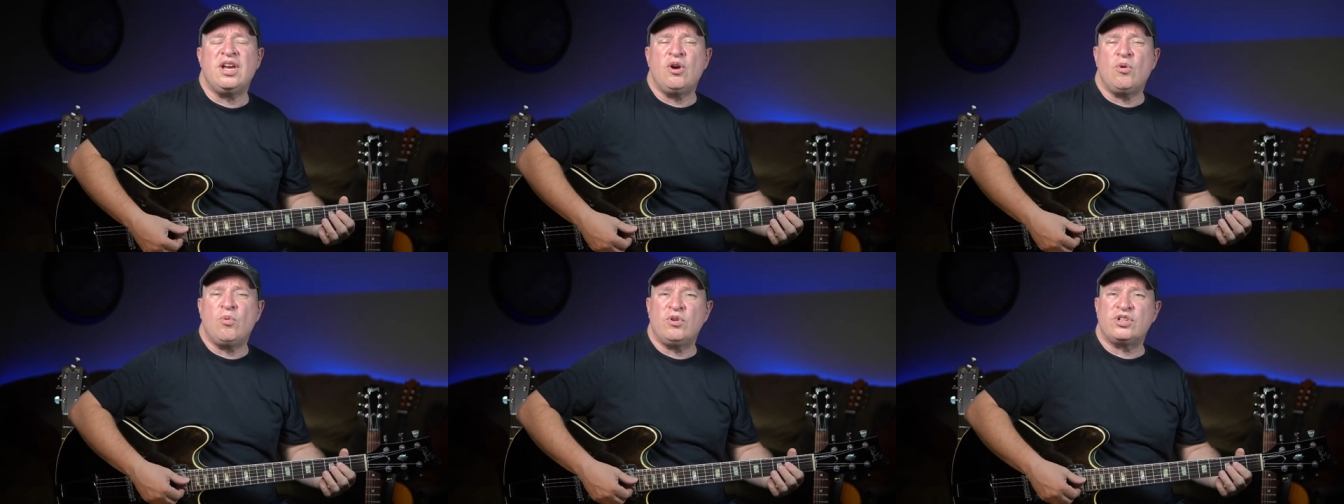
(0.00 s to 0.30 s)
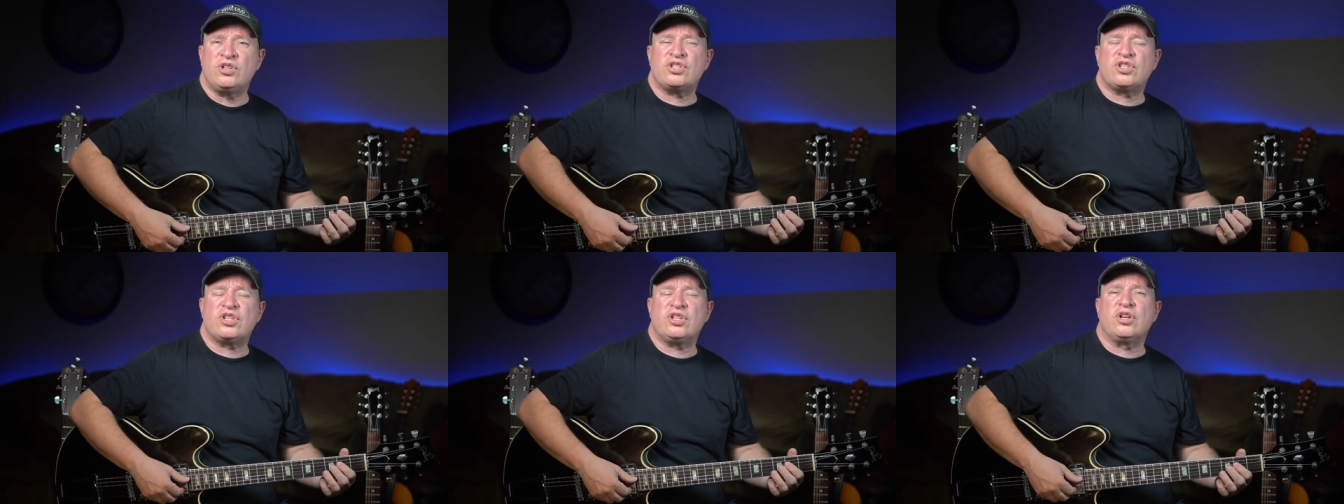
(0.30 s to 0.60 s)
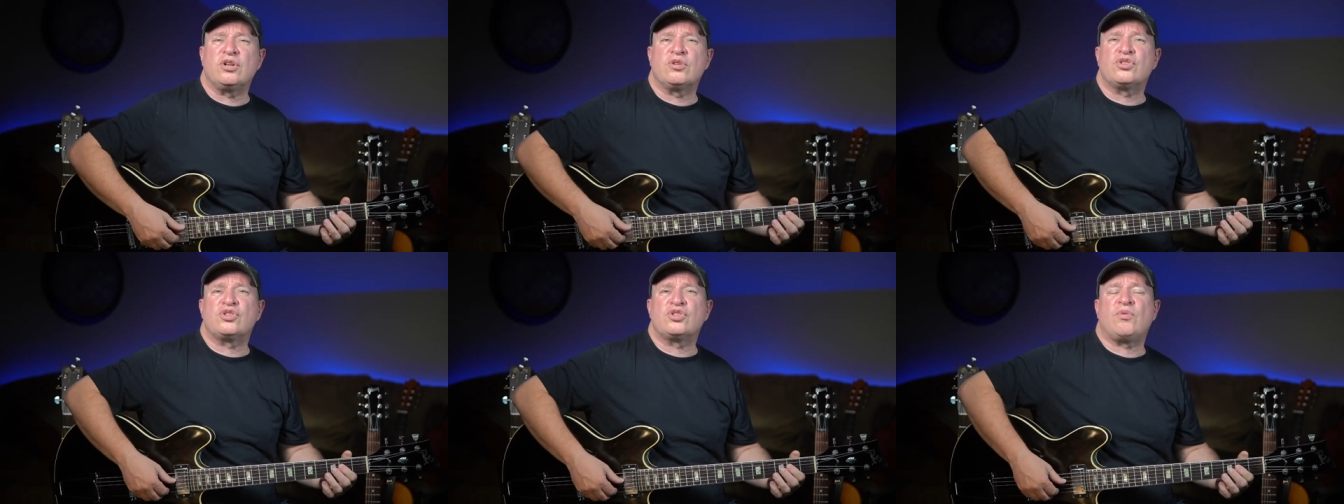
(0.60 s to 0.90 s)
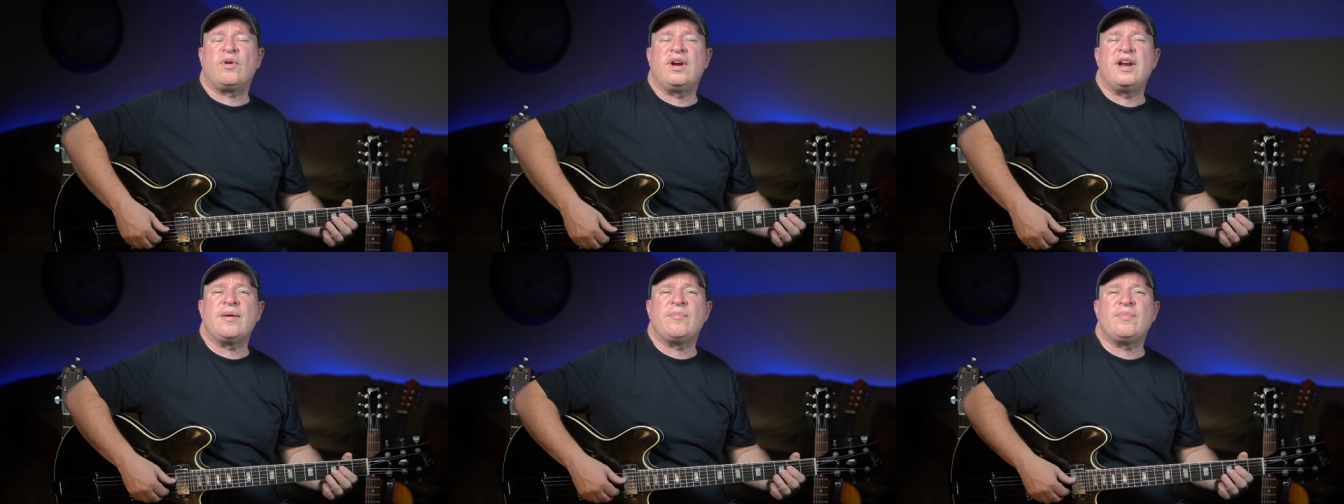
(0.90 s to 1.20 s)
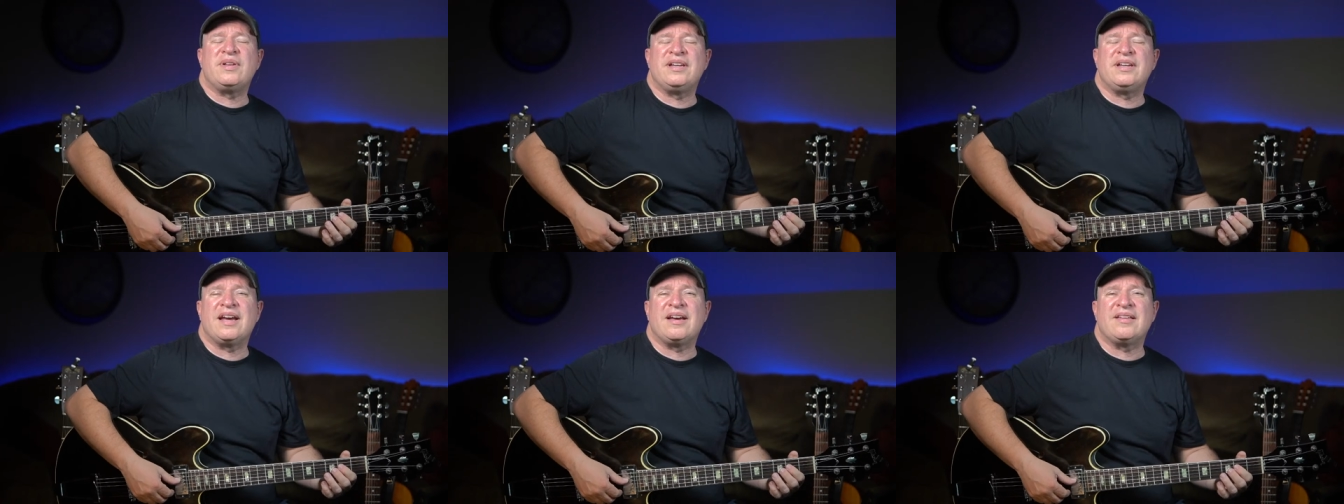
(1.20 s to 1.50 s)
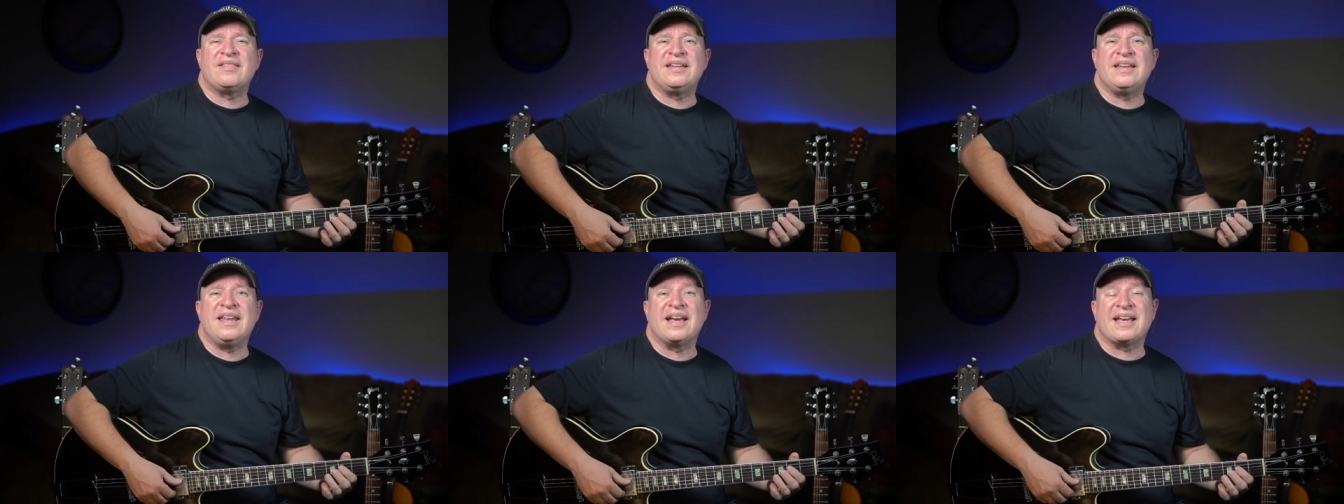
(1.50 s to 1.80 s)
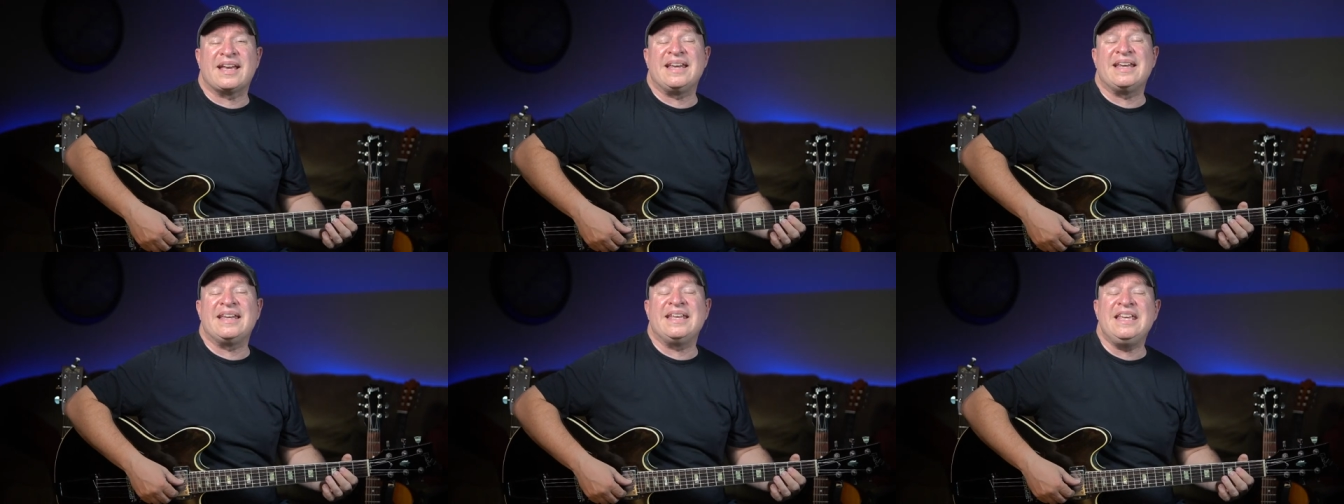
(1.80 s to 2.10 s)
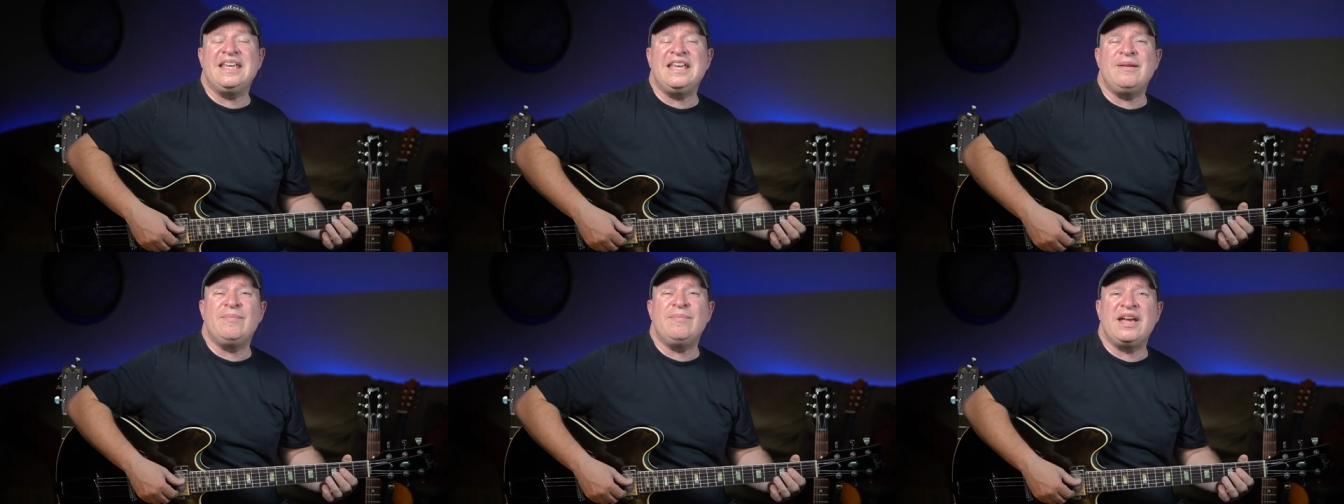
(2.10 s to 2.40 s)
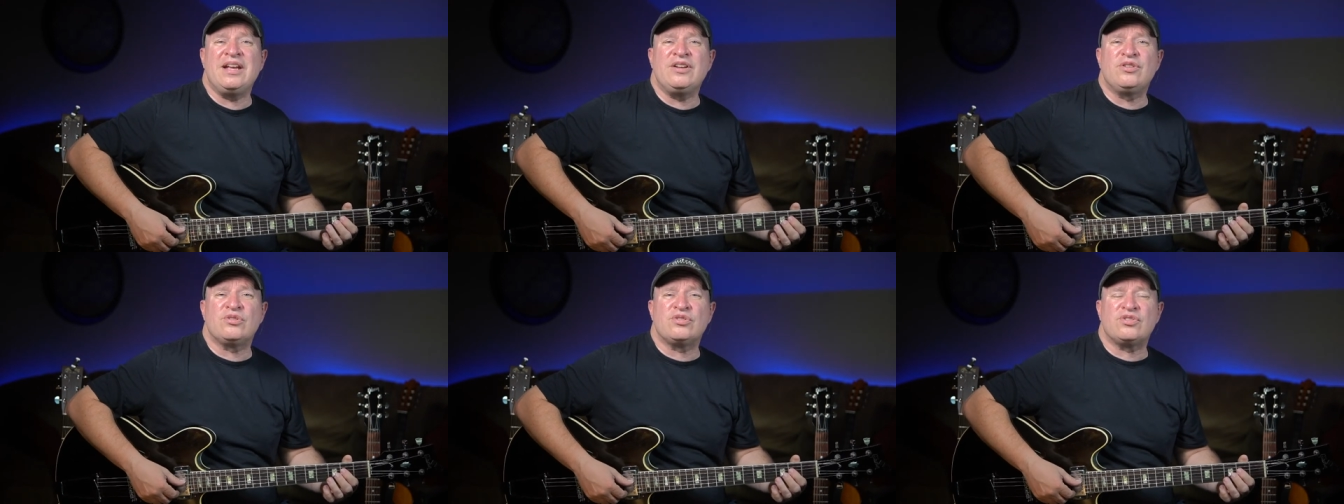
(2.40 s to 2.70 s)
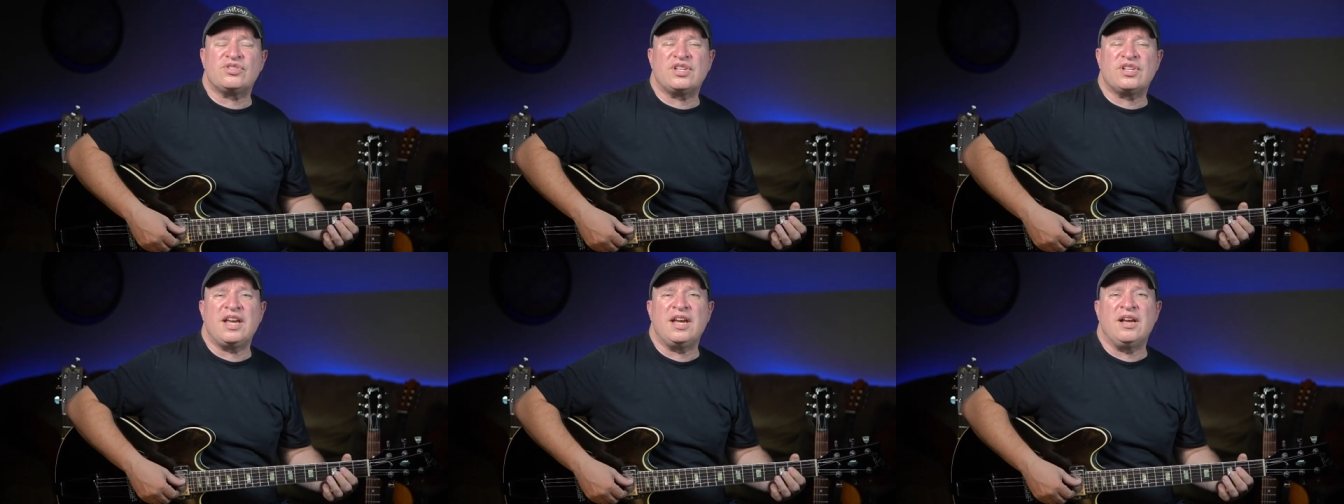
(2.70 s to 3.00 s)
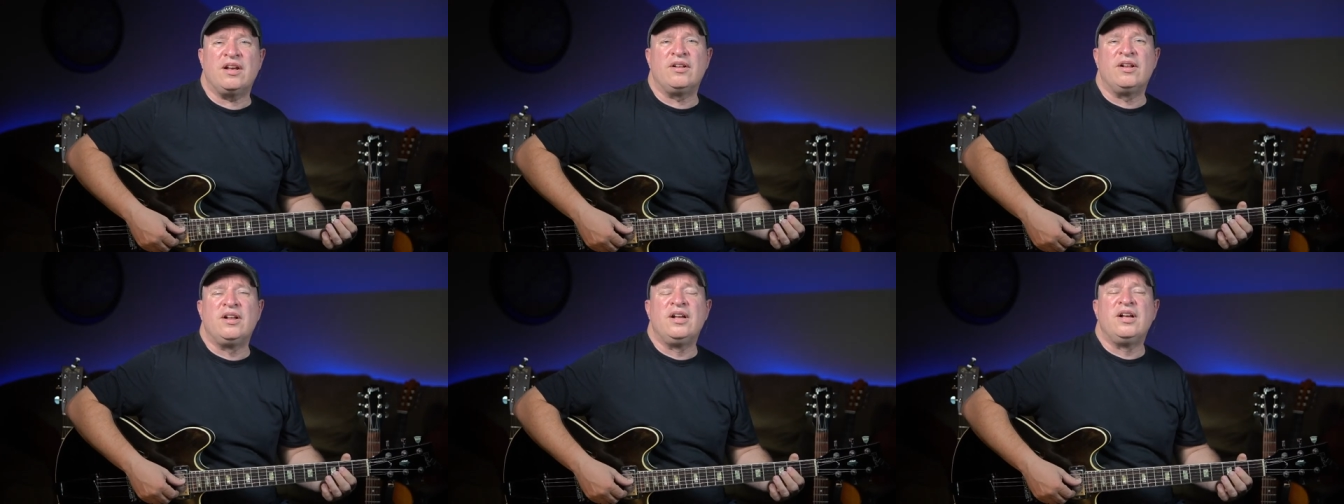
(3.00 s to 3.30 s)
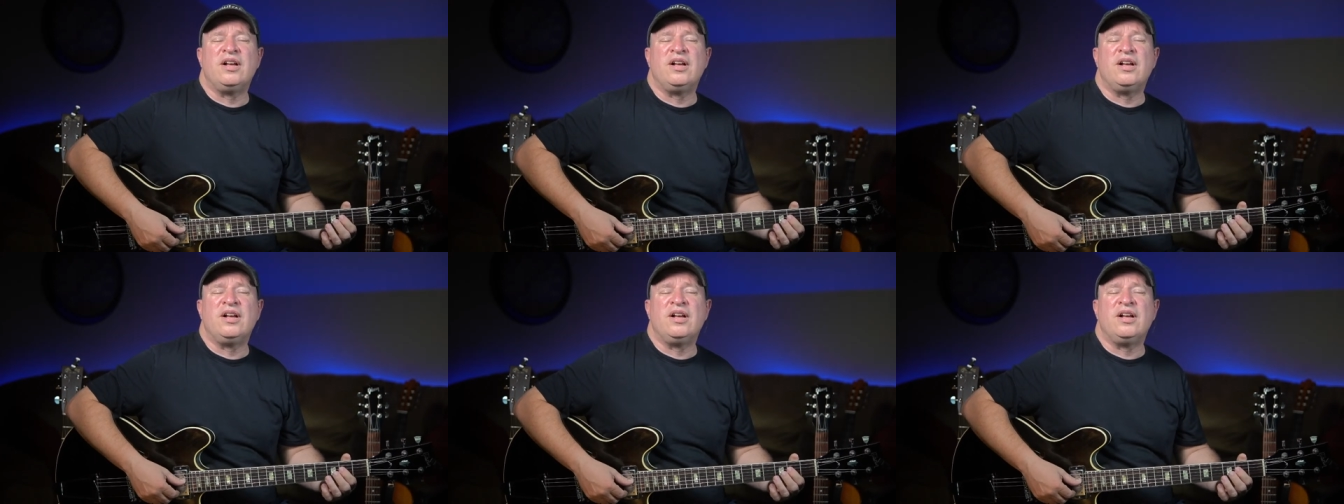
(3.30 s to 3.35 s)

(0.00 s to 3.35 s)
We're just gonna go straight up and down the neck, an E major scale.